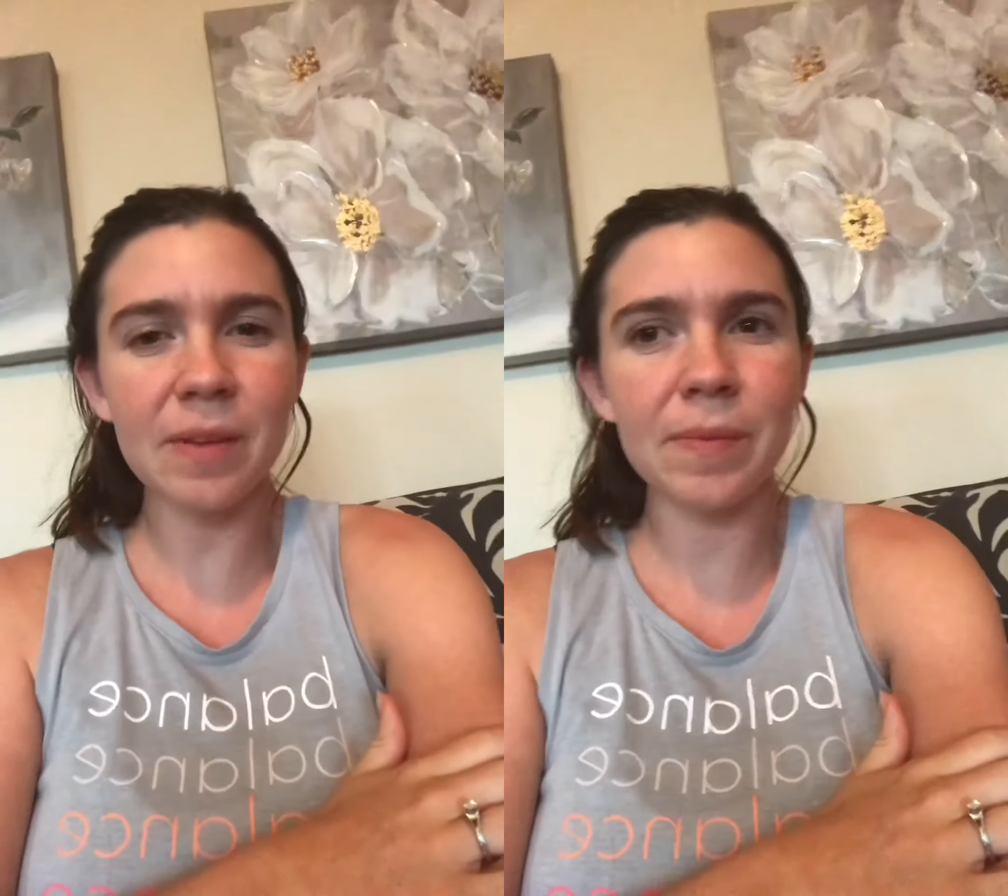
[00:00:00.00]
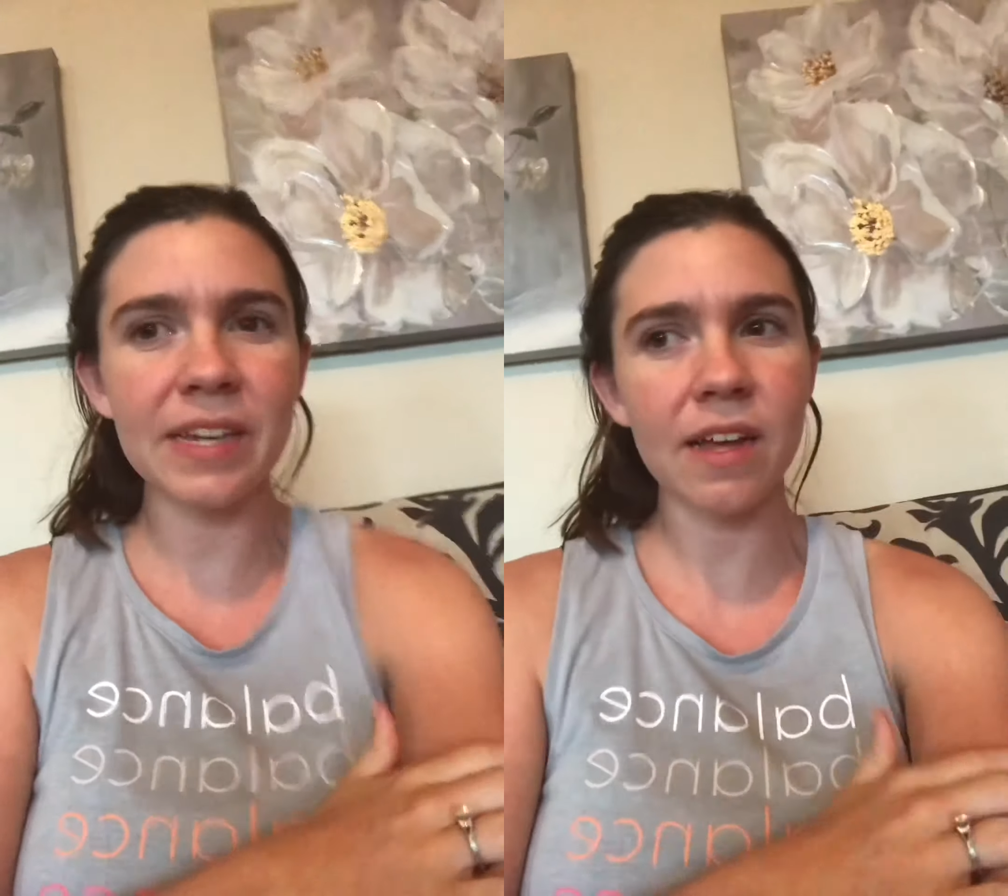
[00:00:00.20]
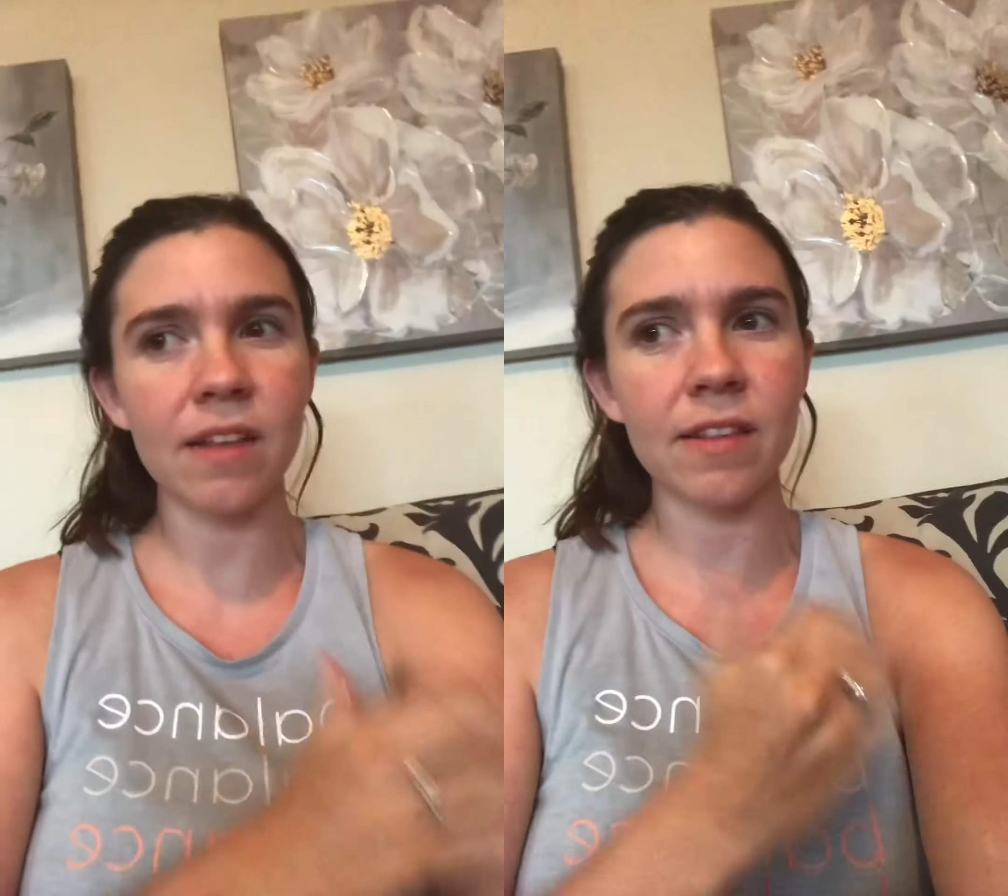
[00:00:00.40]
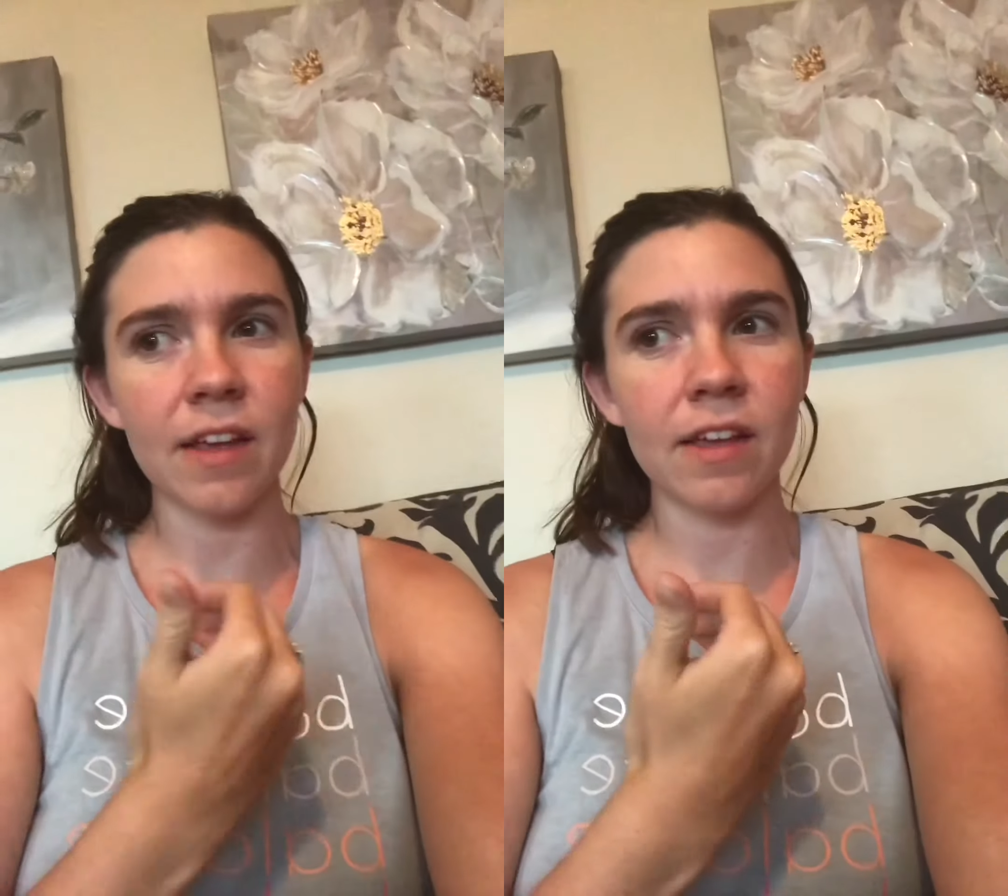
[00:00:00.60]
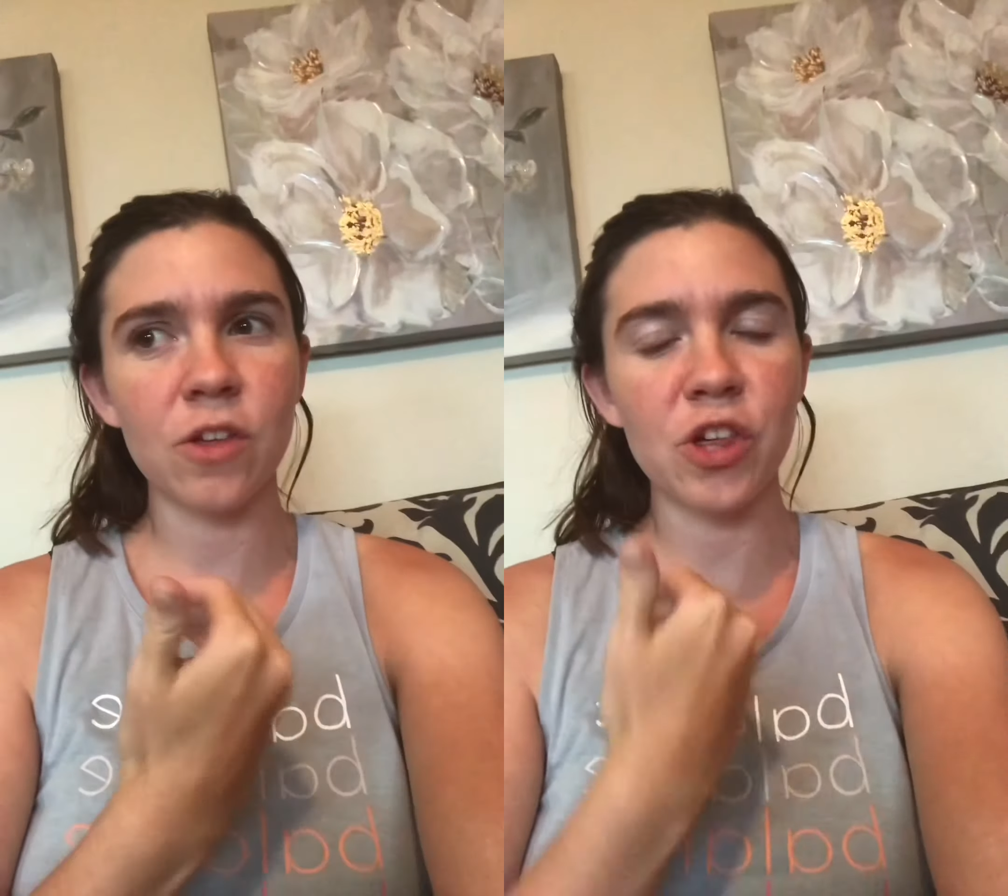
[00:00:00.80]
because
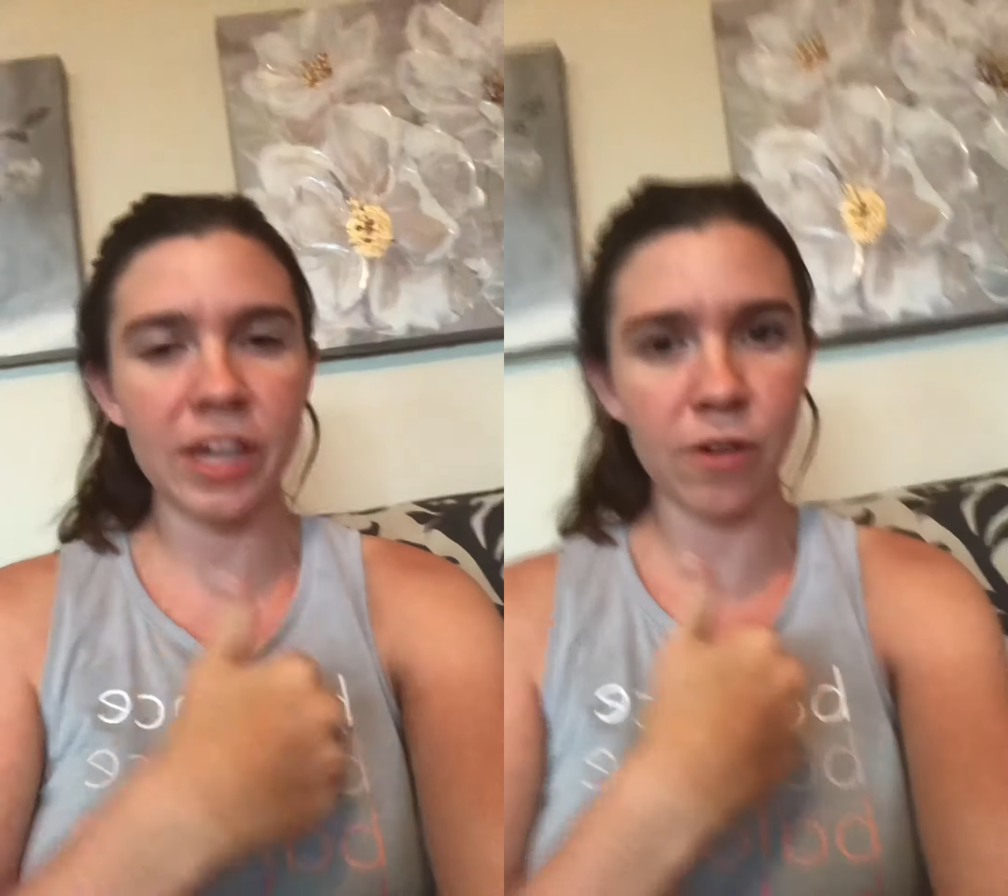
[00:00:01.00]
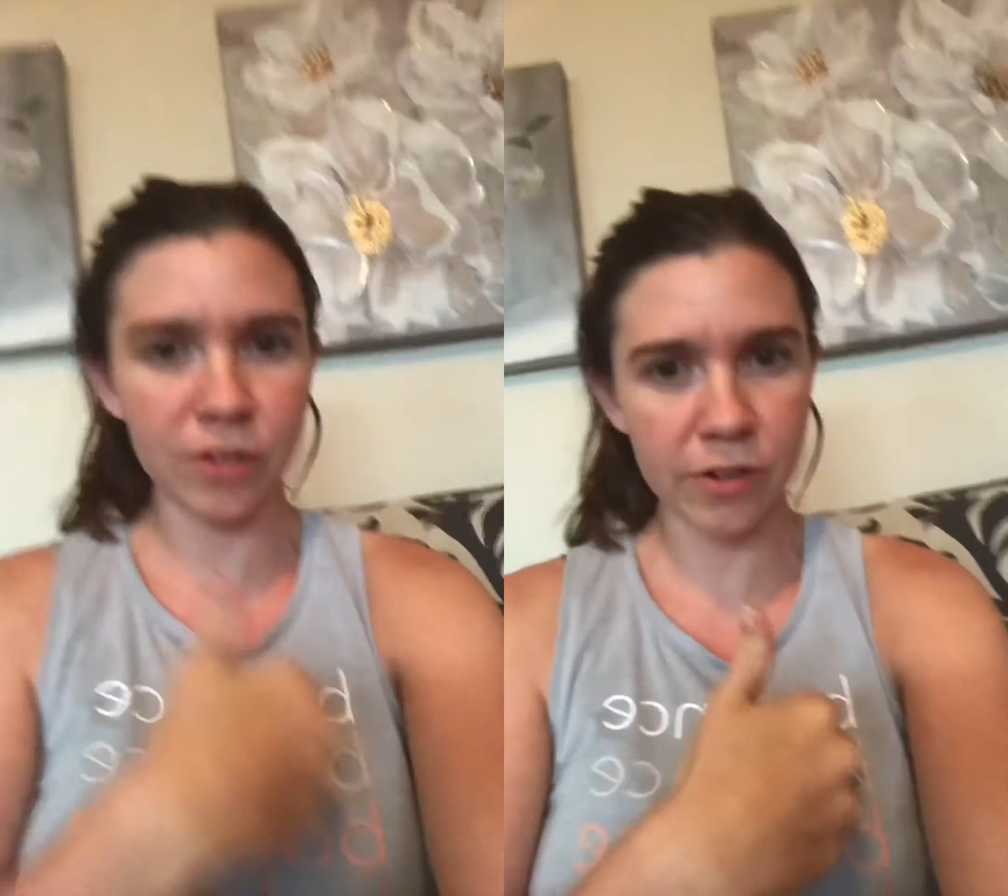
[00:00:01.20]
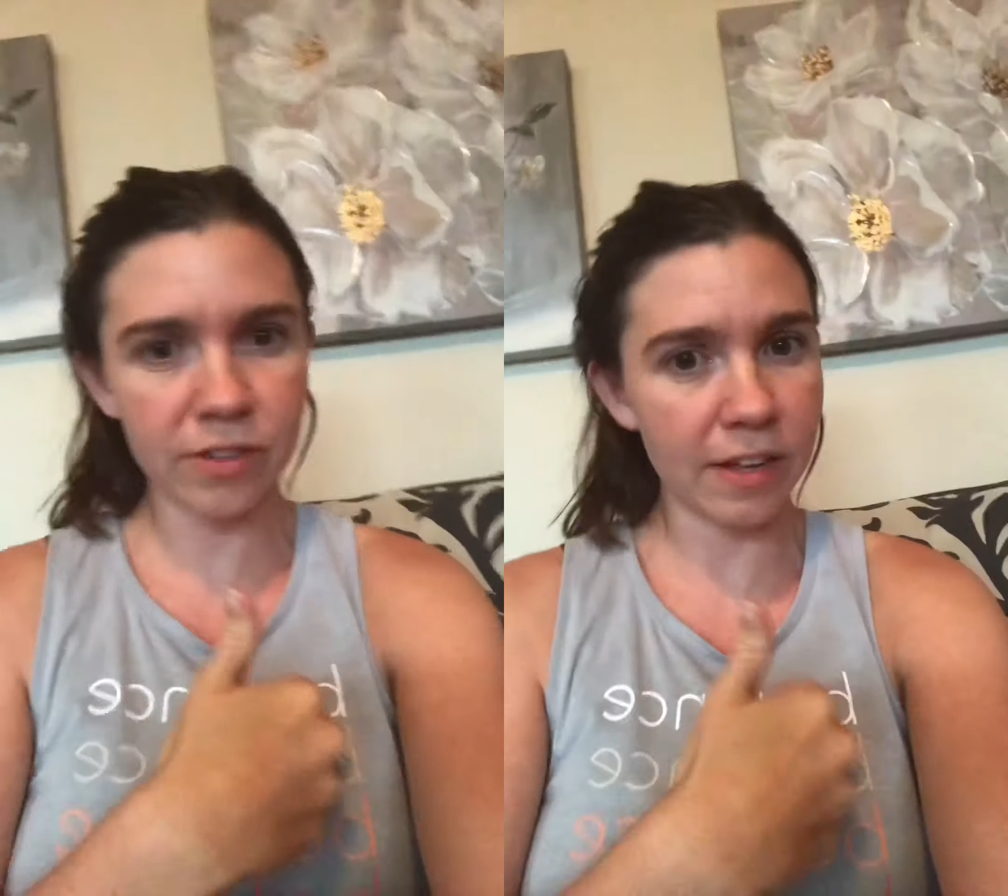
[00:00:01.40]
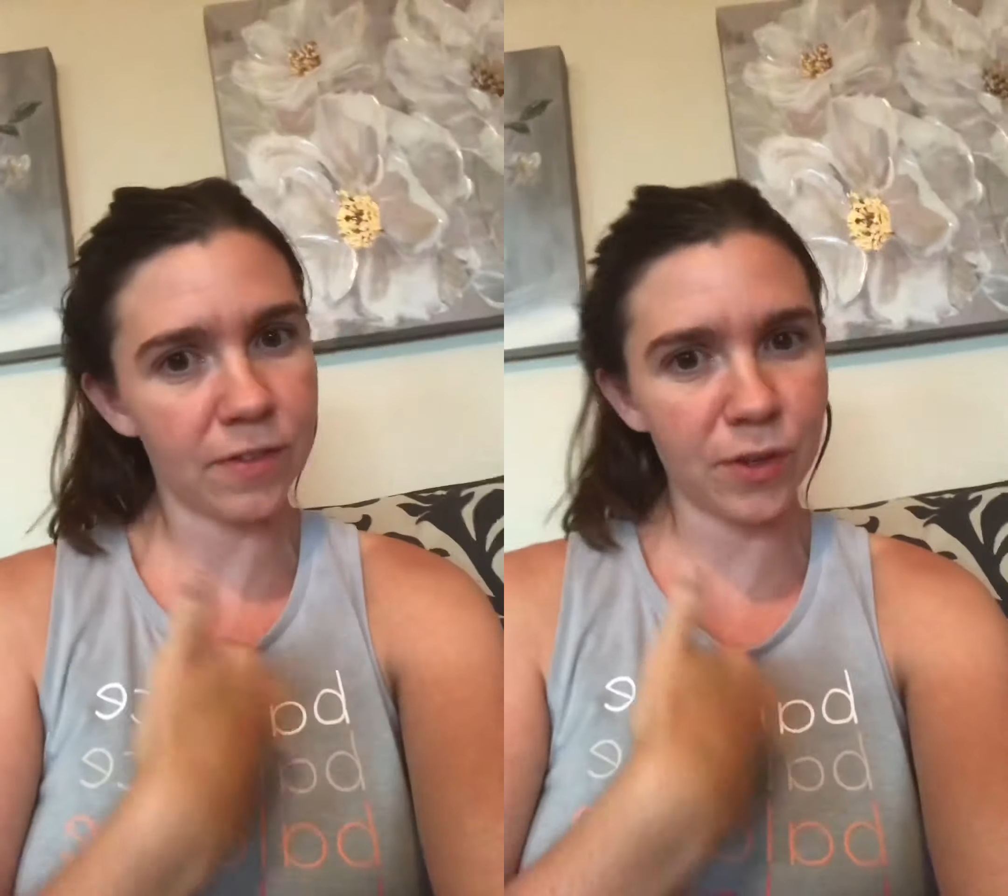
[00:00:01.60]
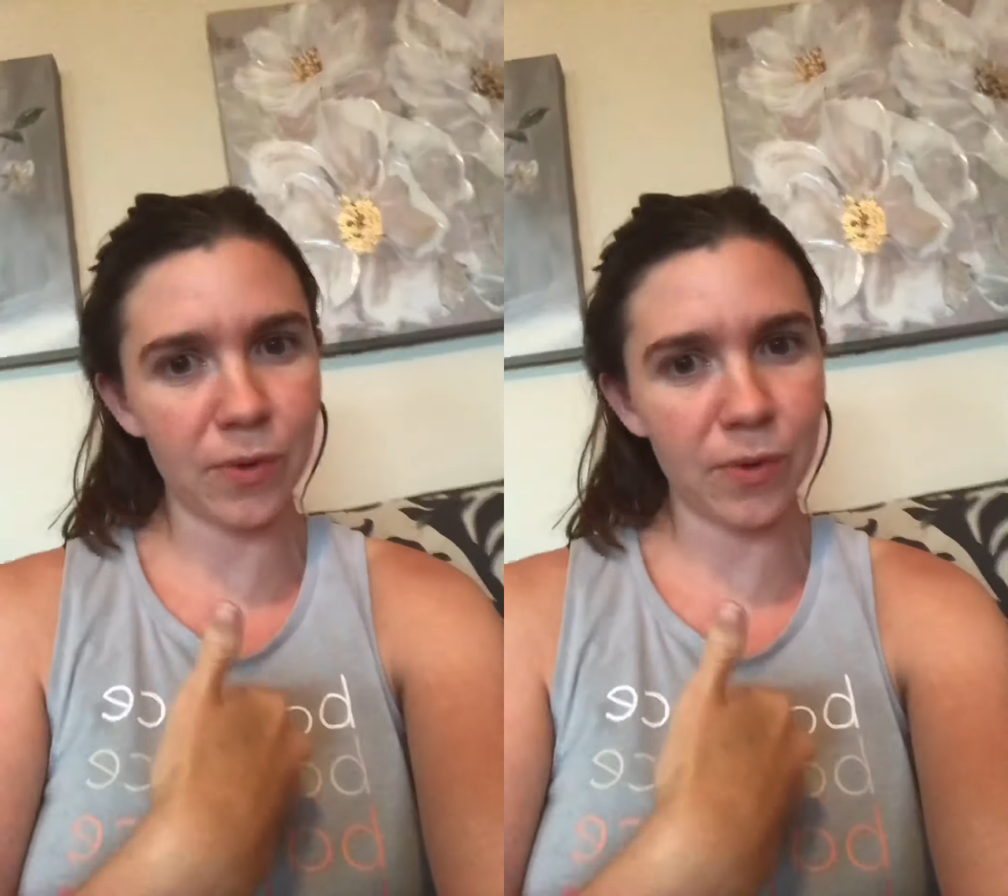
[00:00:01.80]
she holds herself to